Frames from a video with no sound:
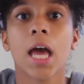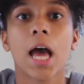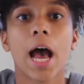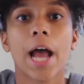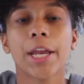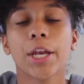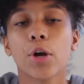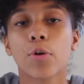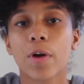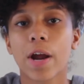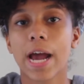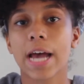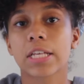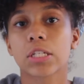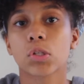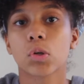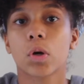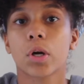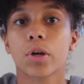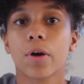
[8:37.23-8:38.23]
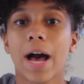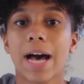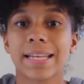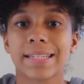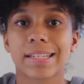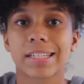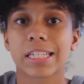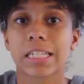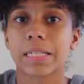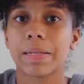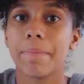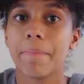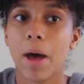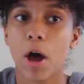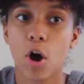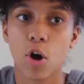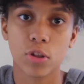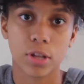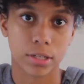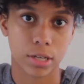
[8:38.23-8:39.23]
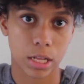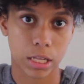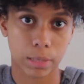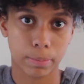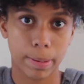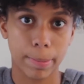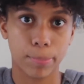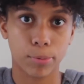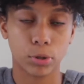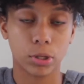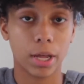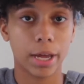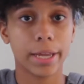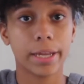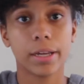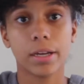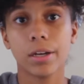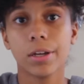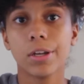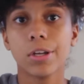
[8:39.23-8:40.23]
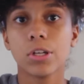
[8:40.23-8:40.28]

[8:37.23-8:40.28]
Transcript: I know castor oil has a smell that not a lot of people like,